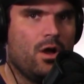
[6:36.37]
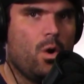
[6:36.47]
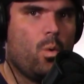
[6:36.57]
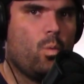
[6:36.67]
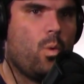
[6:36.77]

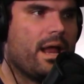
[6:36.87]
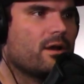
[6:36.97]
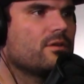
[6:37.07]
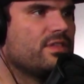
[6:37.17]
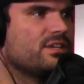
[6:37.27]

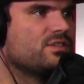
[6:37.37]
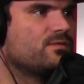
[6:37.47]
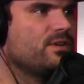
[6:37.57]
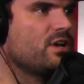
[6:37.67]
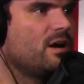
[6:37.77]
where this
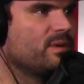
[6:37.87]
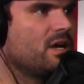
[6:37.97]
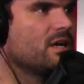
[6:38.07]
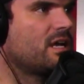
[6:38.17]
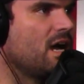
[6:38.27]

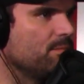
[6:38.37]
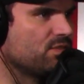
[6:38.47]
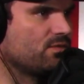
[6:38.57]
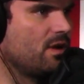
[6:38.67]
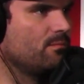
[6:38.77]
phenomenon comes
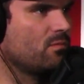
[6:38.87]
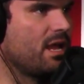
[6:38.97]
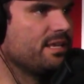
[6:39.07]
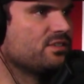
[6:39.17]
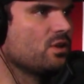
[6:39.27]
from,
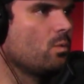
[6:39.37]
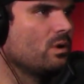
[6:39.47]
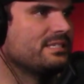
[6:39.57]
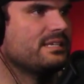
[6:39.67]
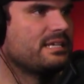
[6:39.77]
right? So
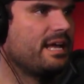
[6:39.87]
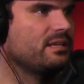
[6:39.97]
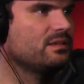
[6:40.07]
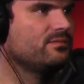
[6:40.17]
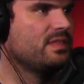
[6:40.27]
what's the
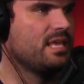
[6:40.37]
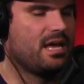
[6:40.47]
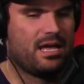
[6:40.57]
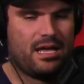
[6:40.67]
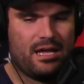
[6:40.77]
title of
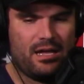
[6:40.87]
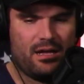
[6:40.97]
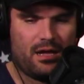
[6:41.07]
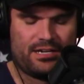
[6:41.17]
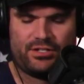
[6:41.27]
the,
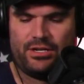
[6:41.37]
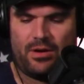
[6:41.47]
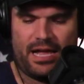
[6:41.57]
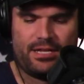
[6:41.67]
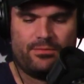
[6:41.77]
actually, no,
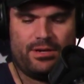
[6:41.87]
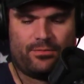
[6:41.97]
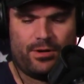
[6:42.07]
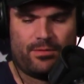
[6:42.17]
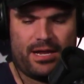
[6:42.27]
I can read it
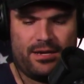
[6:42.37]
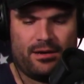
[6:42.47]
for you right here.